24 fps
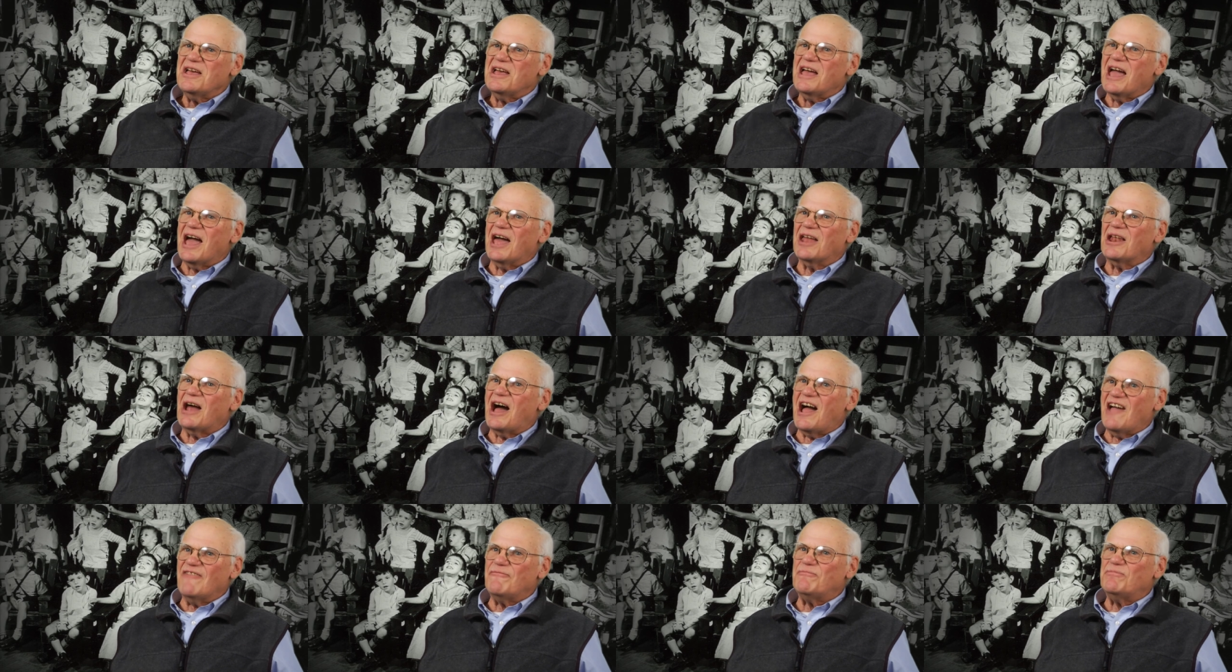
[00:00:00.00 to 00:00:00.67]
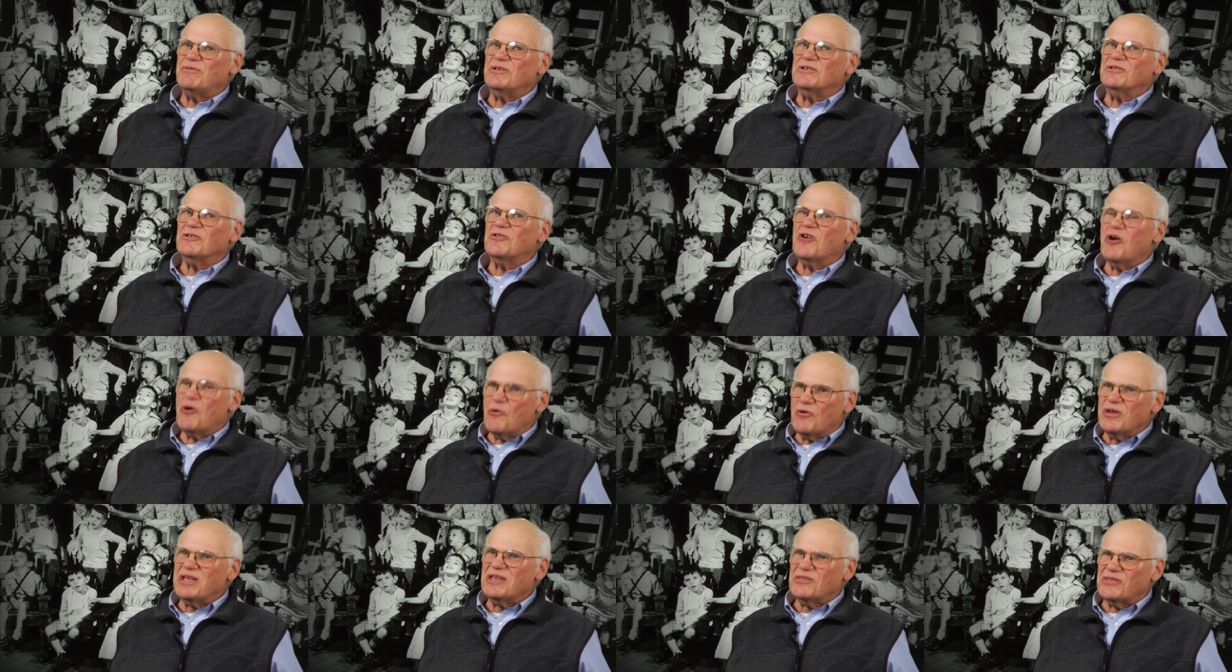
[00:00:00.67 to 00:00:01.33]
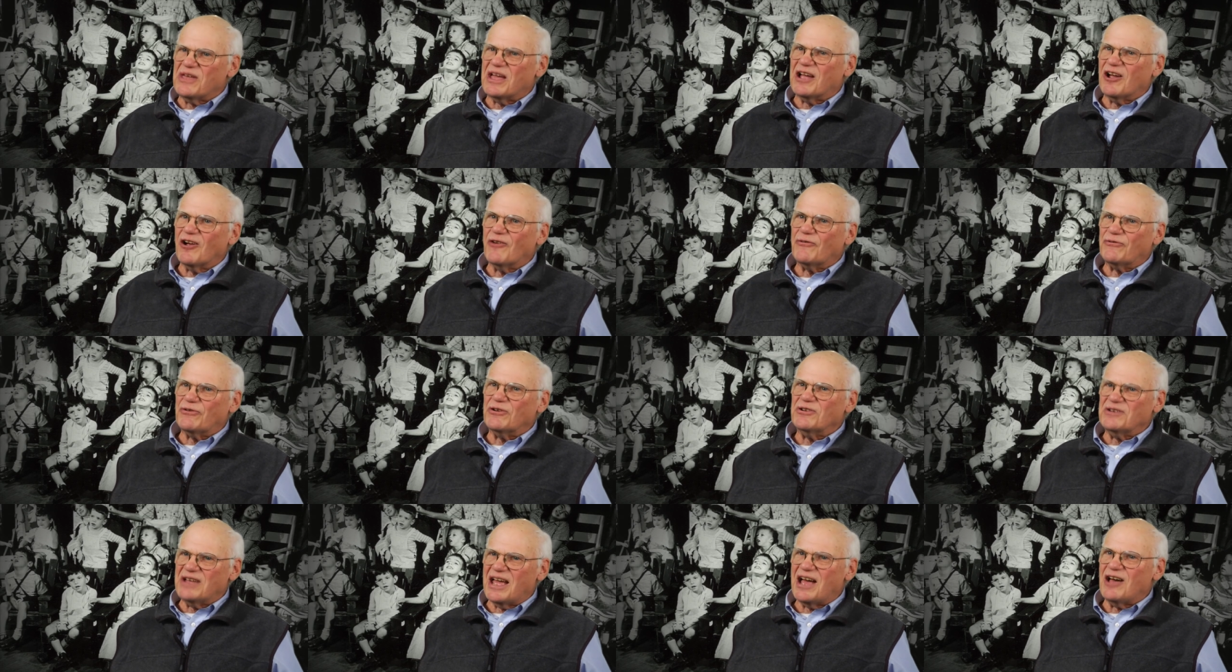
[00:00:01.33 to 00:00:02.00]
And I've been going there
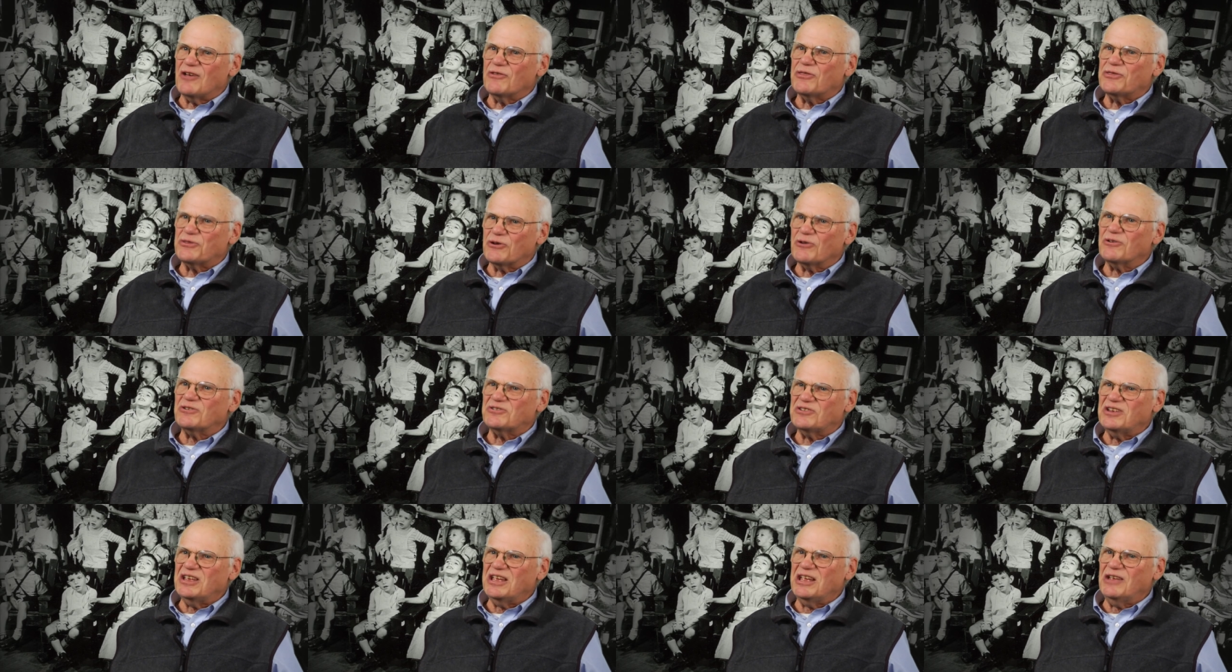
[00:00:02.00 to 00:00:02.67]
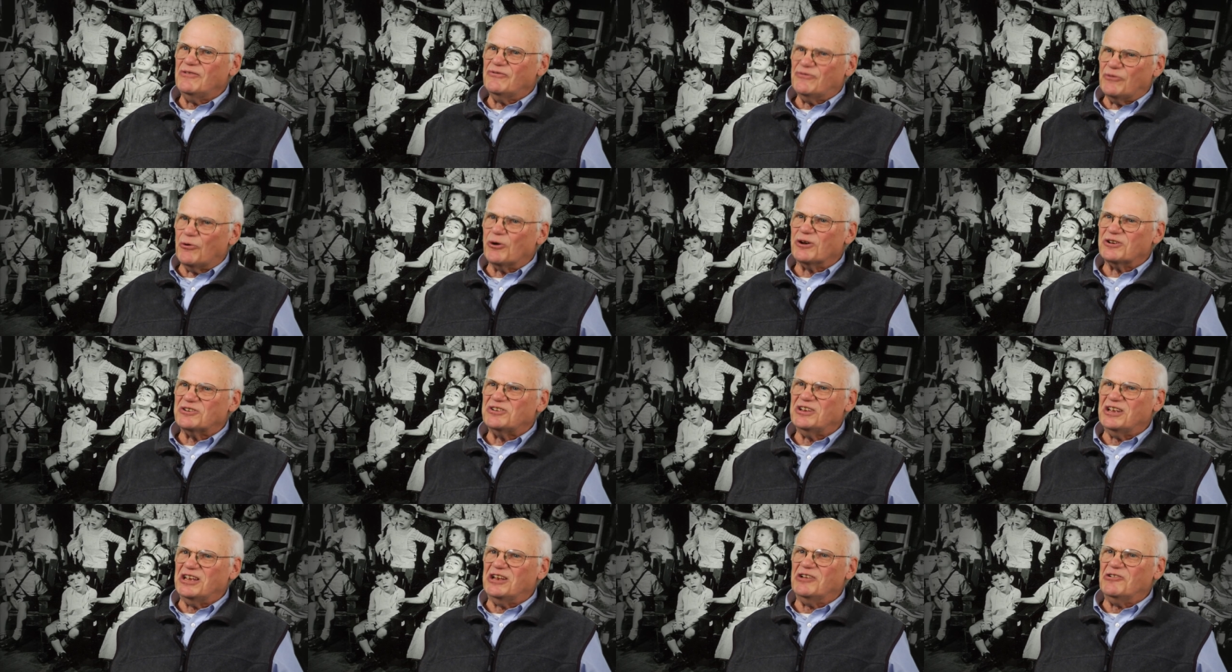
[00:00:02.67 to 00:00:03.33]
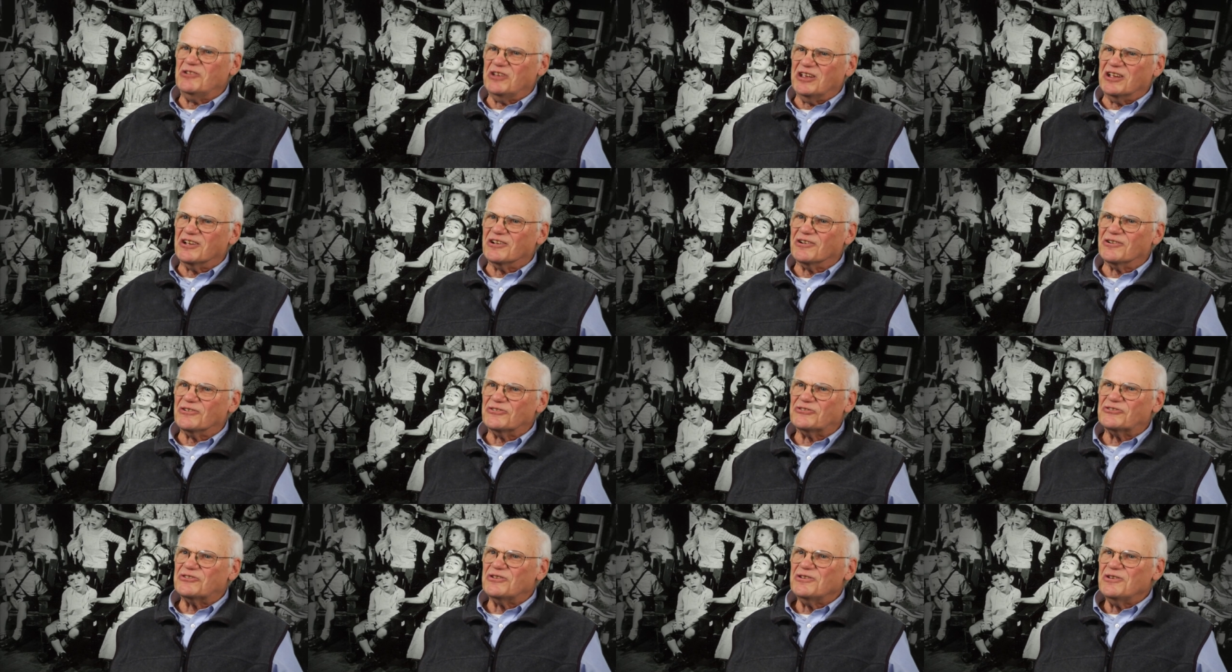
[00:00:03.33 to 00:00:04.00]
for now 13, 14
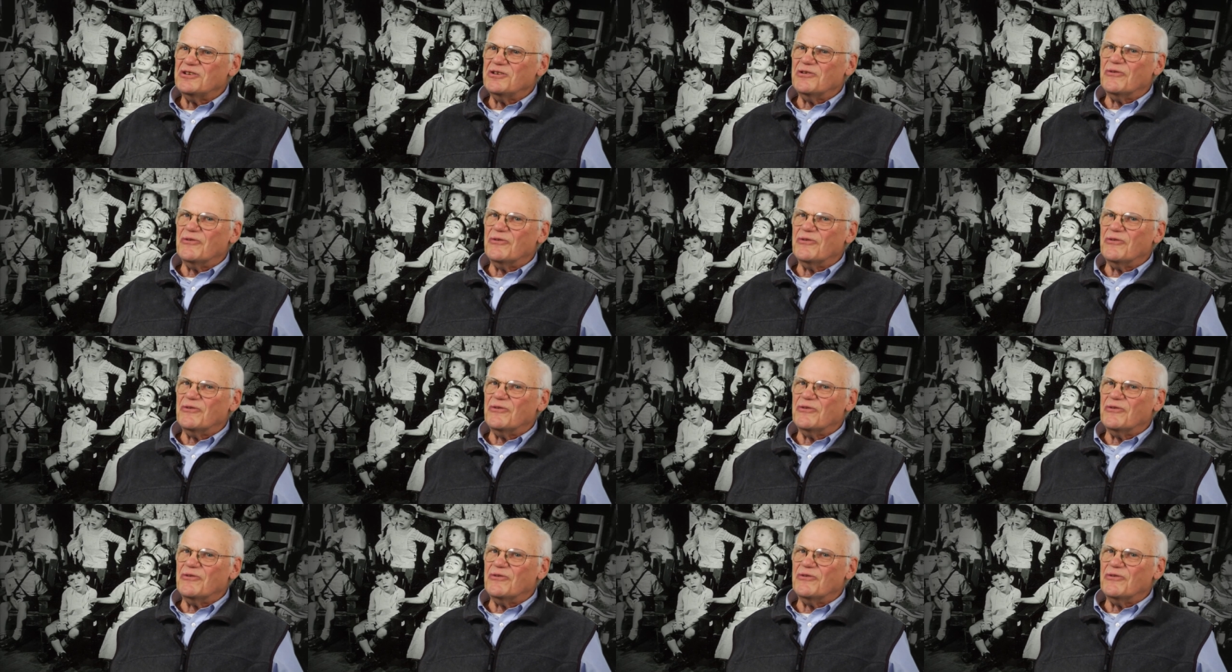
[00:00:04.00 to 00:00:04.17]
years.